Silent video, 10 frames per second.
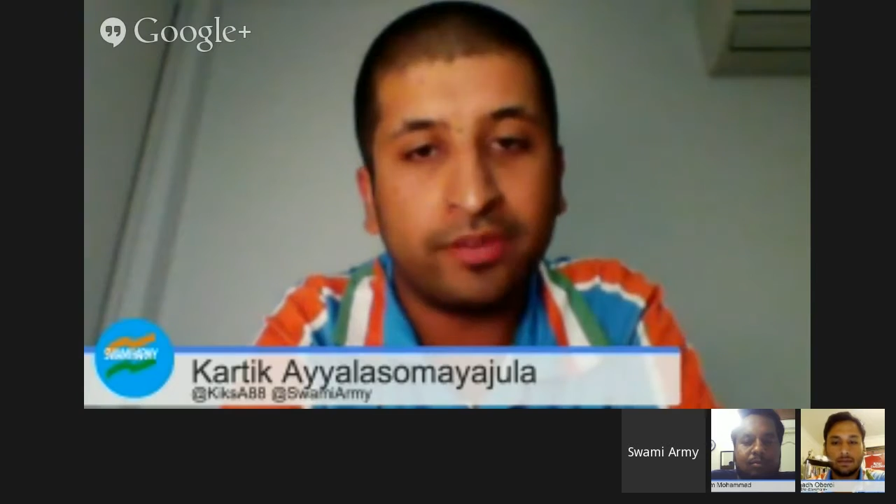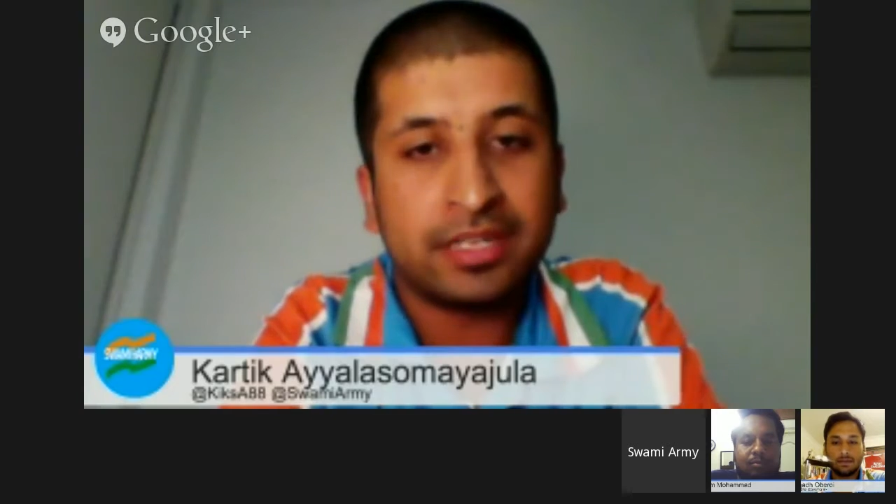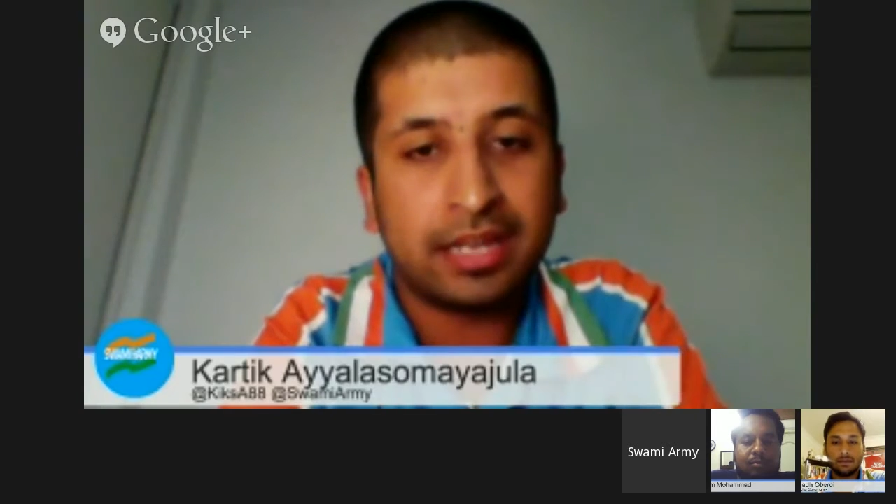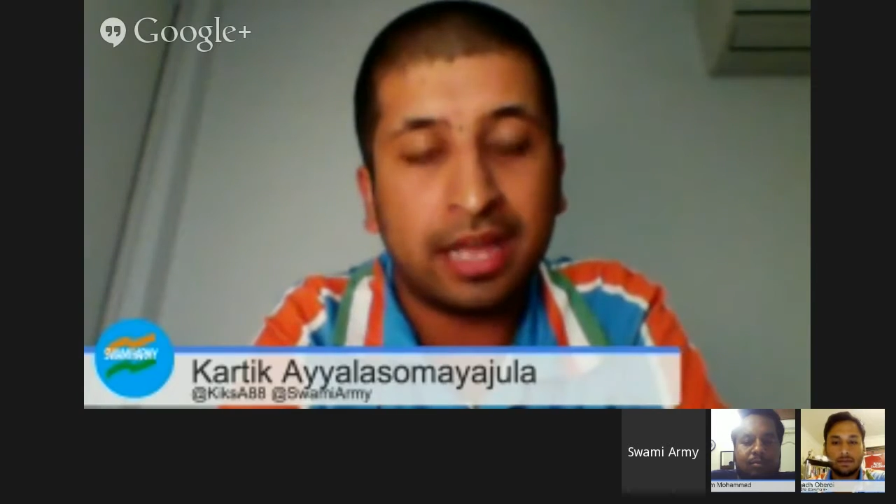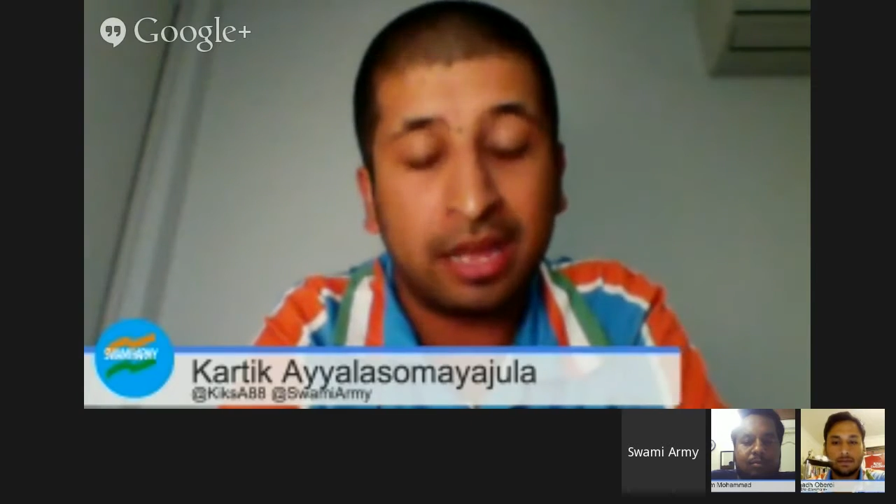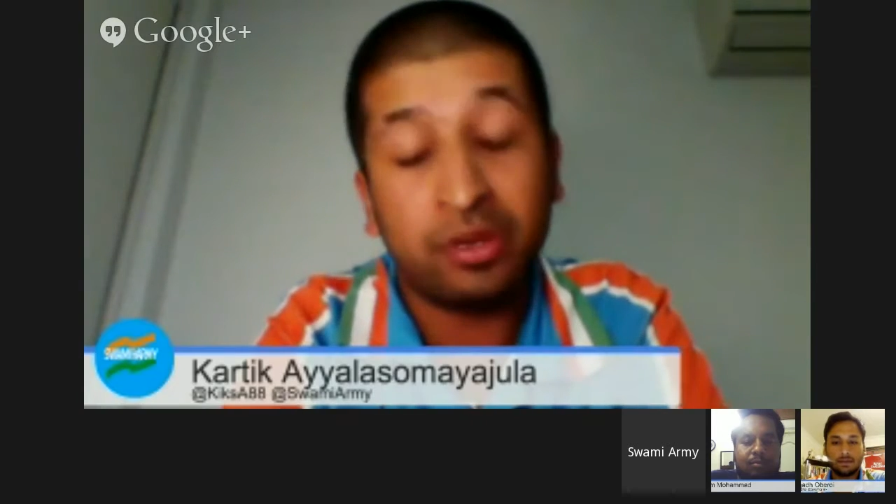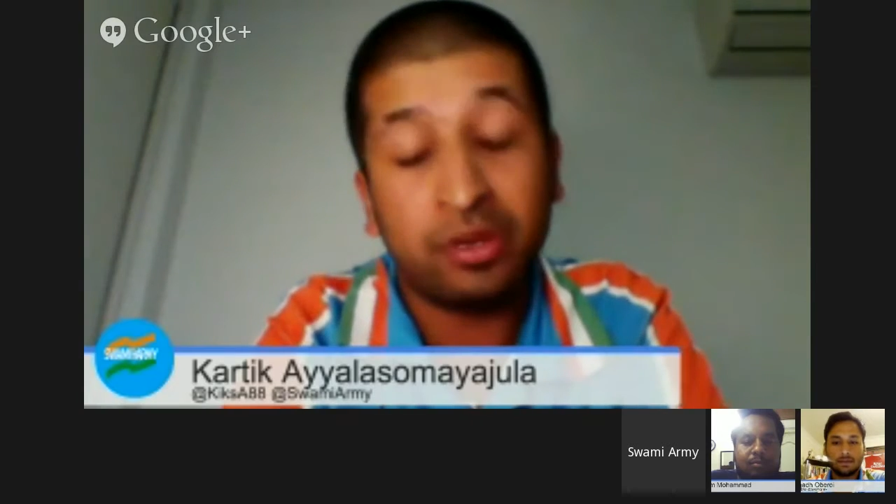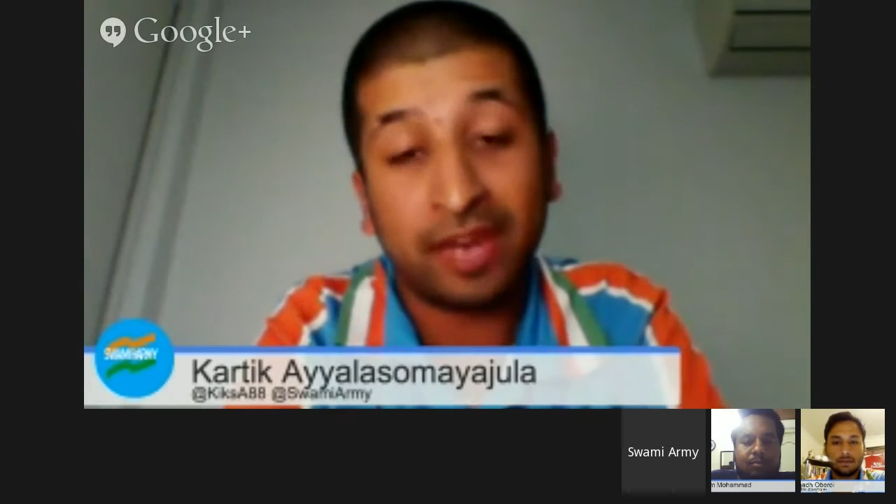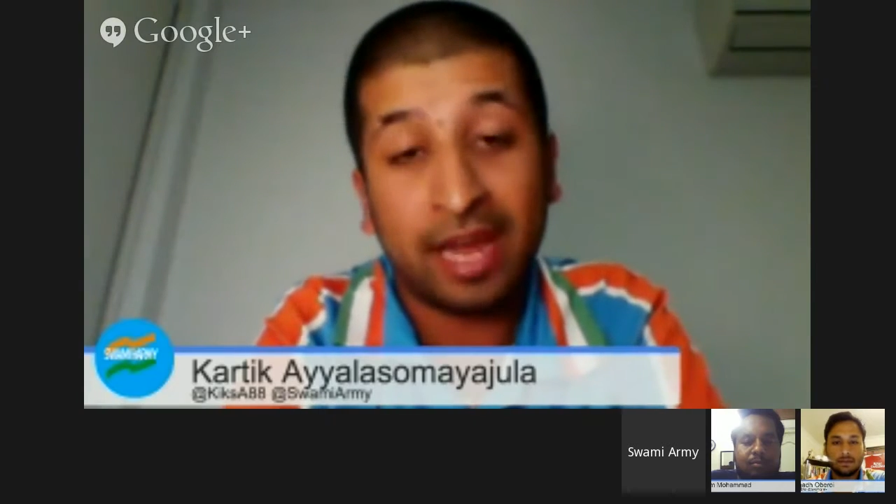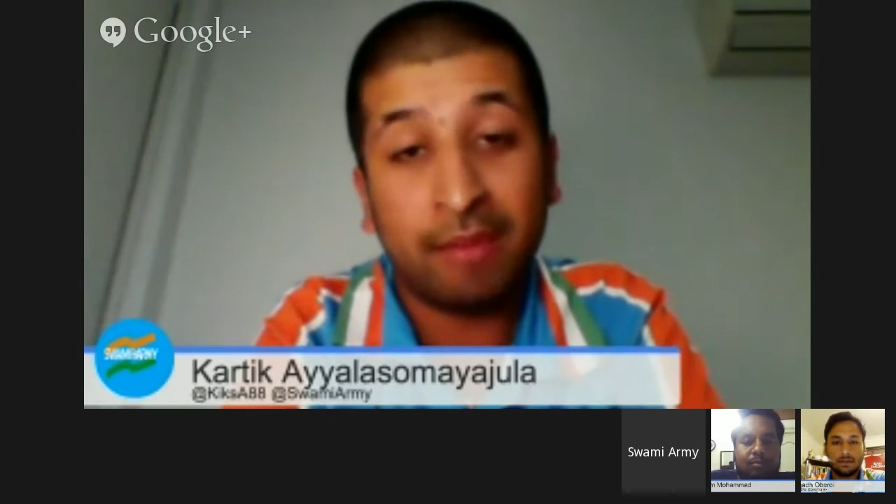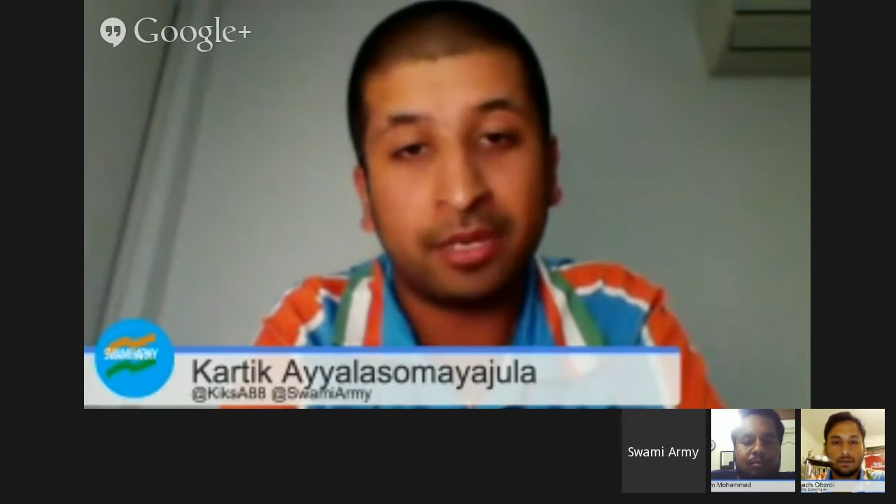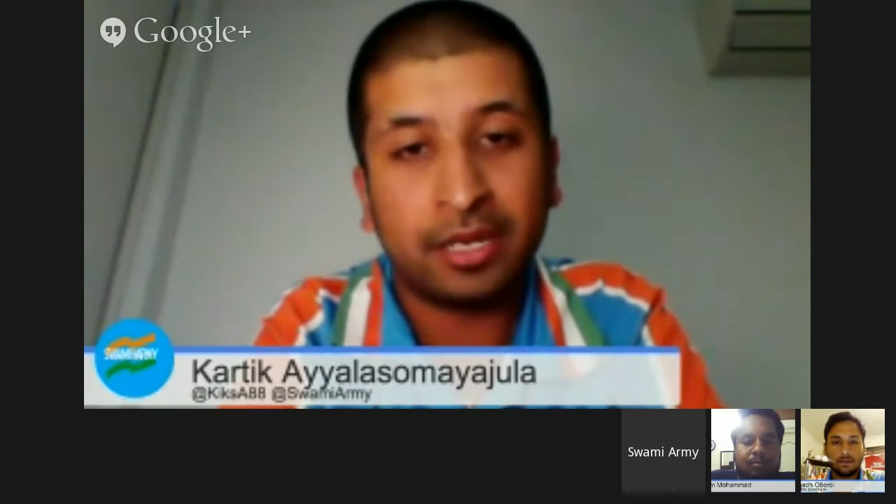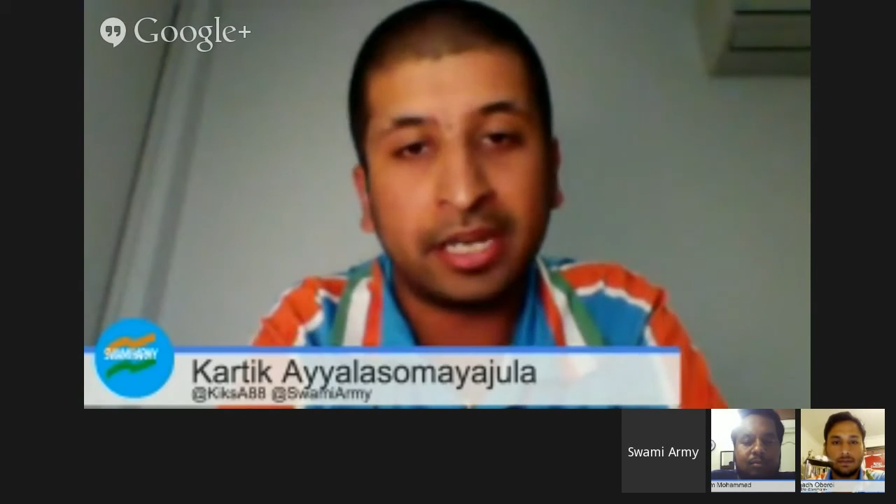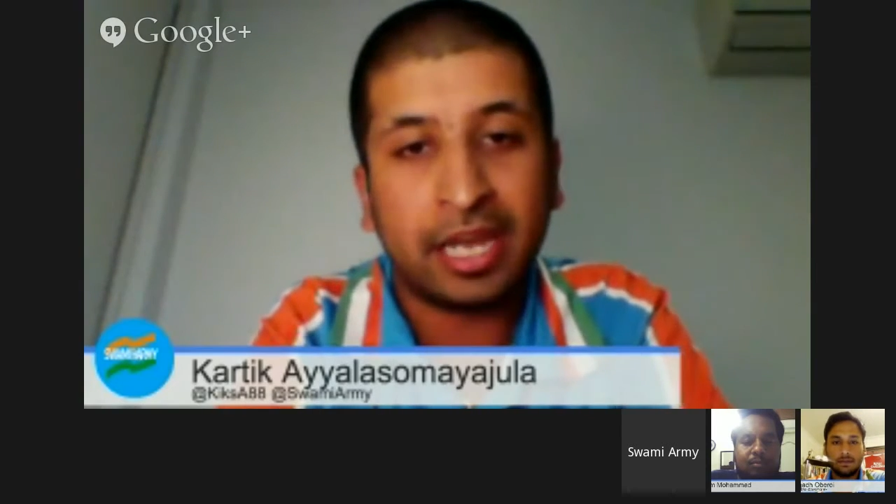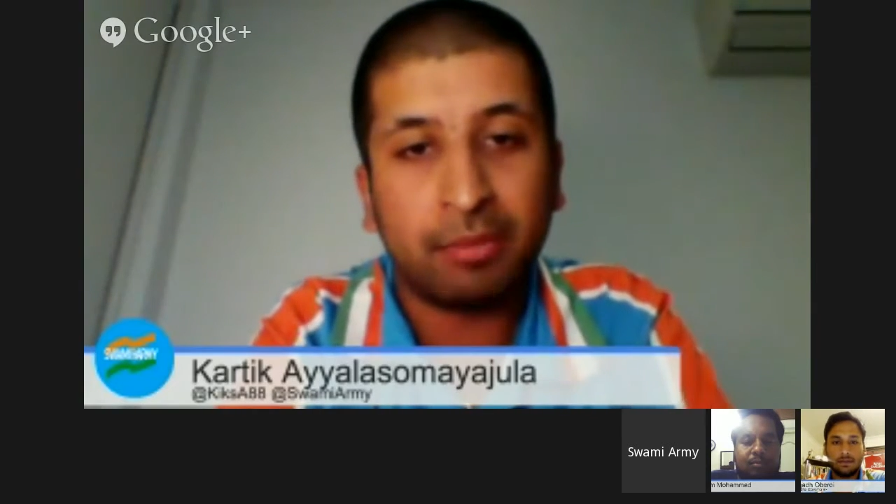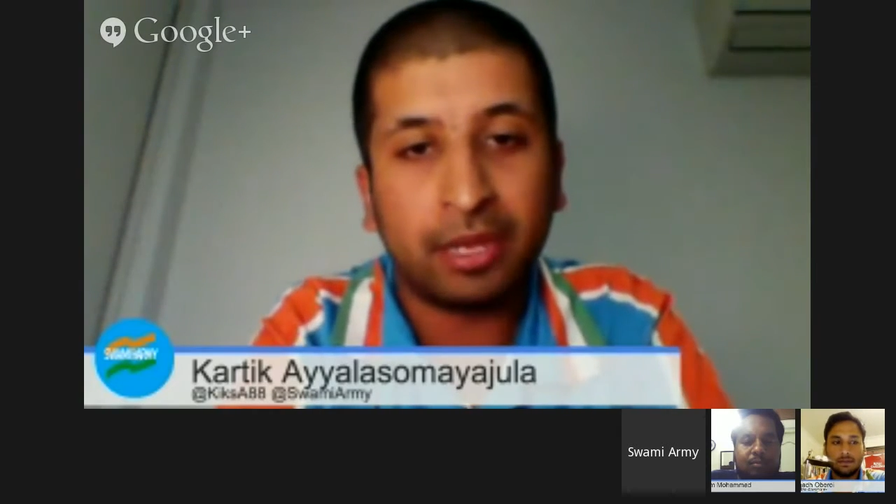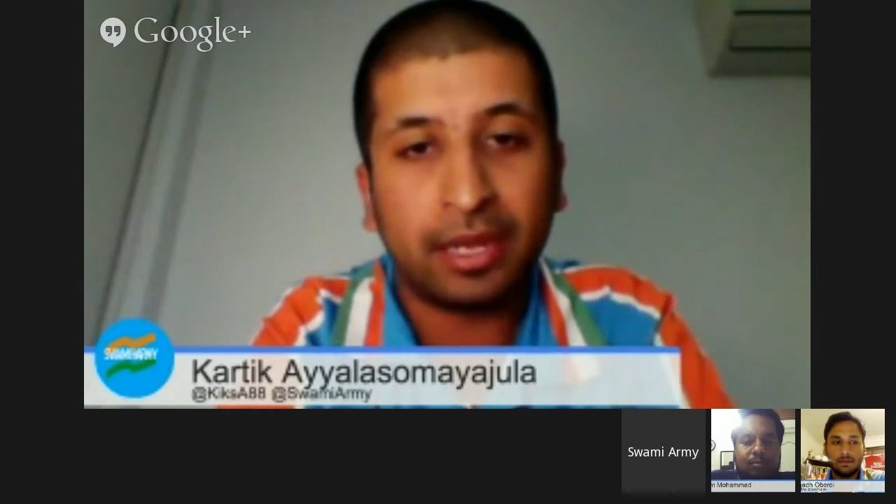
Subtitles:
a captain he can be.